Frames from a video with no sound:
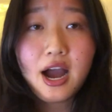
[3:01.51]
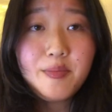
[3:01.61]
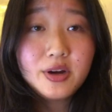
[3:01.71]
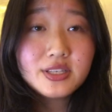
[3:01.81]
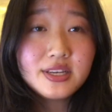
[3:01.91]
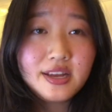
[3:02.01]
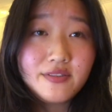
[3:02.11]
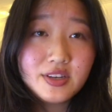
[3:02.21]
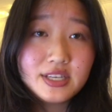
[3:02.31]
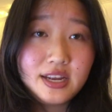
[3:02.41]
I personally
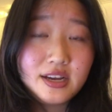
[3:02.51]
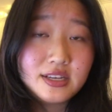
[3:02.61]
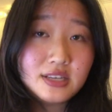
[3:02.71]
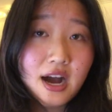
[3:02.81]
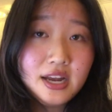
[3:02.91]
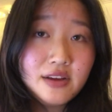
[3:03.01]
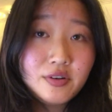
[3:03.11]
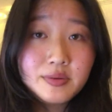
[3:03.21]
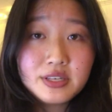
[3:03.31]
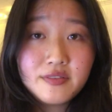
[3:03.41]
never did it because I
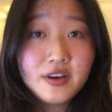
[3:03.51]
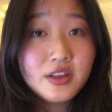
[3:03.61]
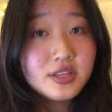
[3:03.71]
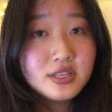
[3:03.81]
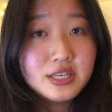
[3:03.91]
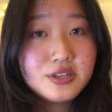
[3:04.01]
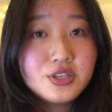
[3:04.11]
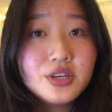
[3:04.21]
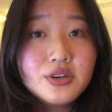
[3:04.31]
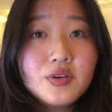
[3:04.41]
never really felt the need
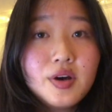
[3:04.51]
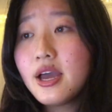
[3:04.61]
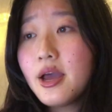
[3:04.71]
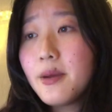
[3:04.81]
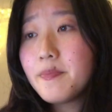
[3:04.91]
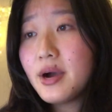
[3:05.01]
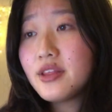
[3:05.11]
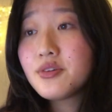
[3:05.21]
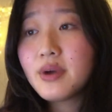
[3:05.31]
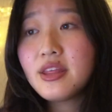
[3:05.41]
to, but
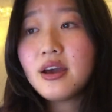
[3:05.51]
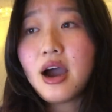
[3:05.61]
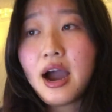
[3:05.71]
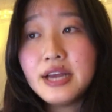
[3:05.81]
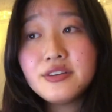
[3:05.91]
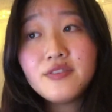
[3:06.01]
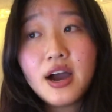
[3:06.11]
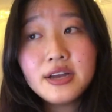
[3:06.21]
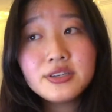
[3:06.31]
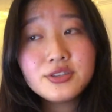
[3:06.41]
the way that I
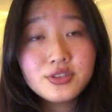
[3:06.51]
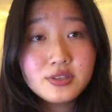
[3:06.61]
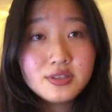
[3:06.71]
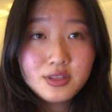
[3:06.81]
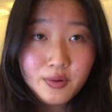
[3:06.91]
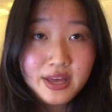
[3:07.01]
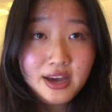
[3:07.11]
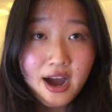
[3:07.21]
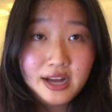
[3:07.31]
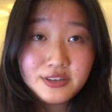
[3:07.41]
defined the way that
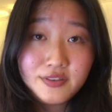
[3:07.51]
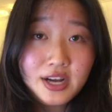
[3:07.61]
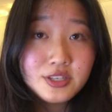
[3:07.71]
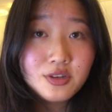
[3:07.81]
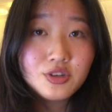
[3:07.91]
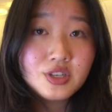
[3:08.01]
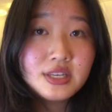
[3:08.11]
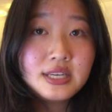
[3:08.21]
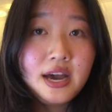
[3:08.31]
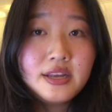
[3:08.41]
I define socially
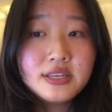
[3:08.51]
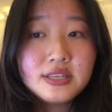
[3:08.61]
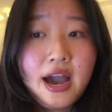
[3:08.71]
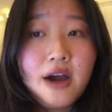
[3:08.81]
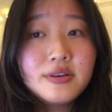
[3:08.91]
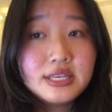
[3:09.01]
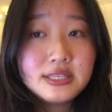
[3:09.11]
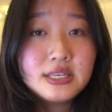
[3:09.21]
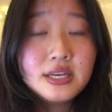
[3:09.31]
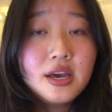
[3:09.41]
dead is how
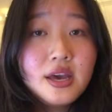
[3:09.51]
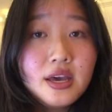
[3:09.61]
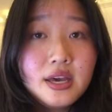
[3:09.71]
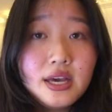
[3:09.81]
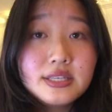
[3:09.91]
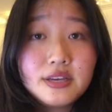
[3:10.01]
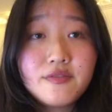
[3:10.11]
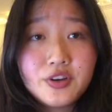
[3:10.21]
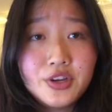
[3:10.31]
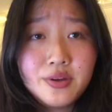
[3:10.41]
easy is it
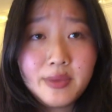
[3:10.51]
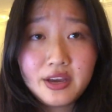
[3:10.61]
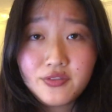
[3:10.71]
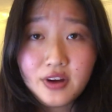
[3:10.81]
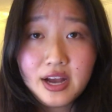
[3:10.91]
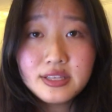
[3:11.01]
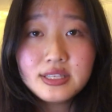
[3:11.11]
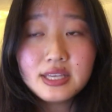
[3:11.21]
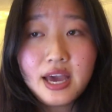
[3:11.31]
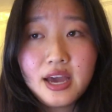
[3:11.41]
for you to make
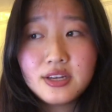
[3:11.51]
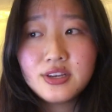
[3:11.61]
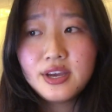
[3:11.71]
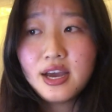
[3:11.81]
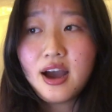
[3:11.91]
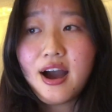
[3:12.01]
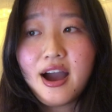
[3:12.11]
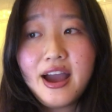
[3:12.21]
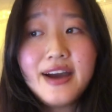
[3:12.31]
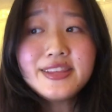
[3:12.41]
friends and
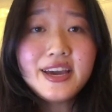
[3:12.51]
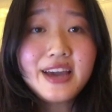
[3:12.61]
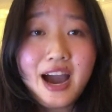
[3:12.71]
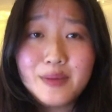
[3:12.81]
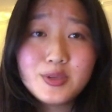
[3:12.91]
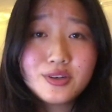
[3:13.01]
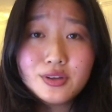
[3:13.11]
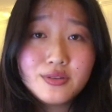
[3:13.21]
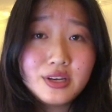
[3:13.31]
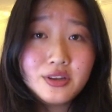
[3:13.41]
I had like
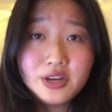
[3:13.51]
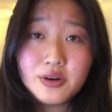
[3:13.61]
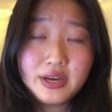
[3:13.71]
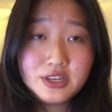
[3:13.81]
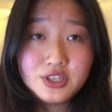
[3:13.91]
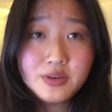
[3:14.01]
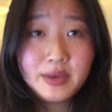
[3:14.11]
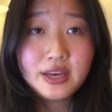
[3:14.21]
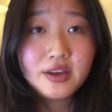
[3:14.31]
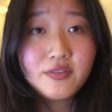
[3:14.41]
absolutely no issue
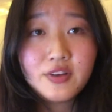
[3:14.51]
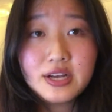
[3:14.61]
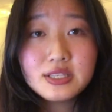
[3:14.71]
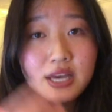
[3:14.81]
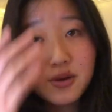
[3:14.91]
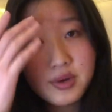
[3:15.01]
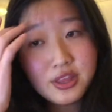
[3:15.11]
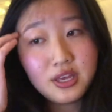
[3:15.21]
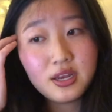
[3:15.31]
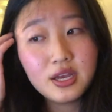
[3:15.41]
making friends like
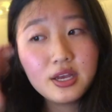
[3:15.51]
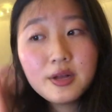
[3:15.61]
within